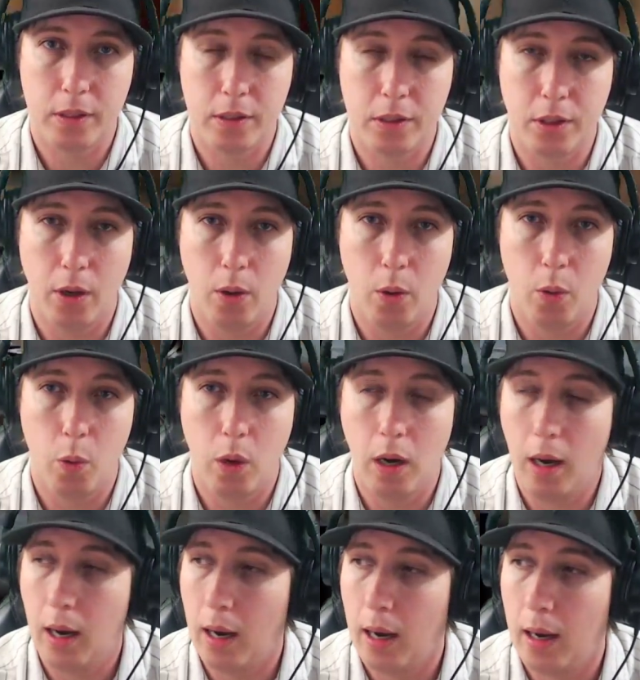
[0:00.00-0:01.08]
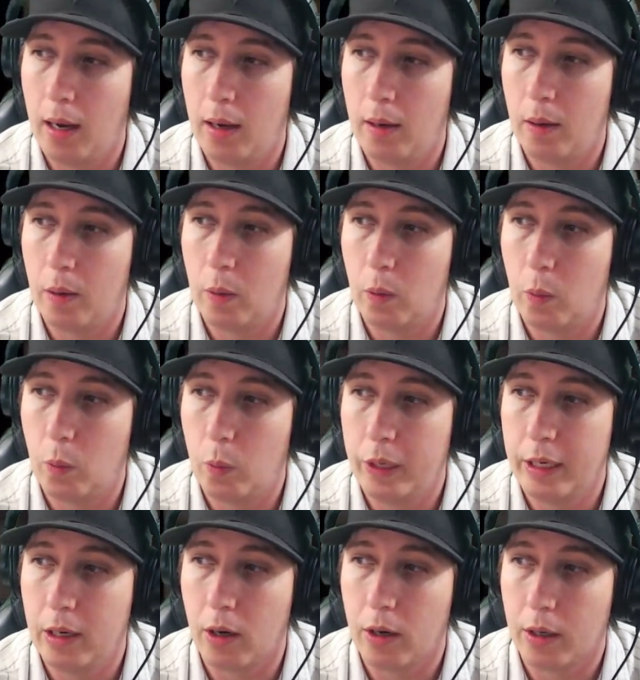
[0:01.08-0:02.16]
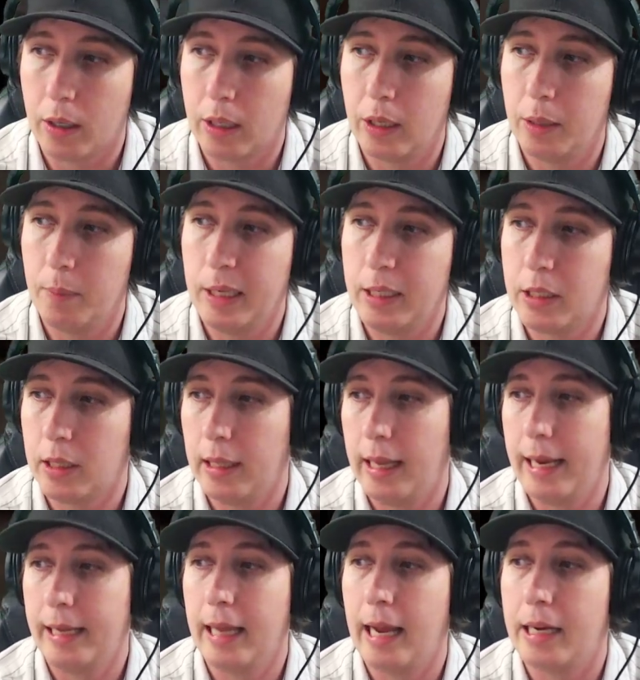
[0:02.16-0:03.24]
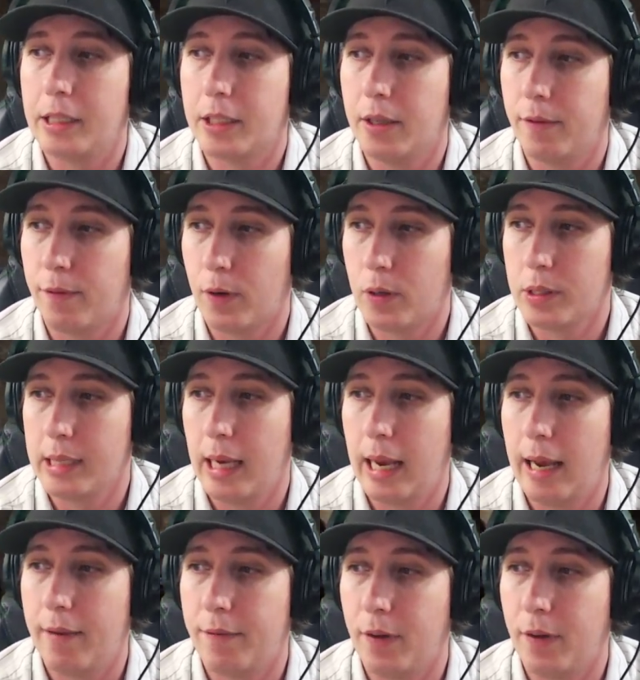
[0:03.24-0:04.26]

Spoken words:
So we are going to be delaying that to the first half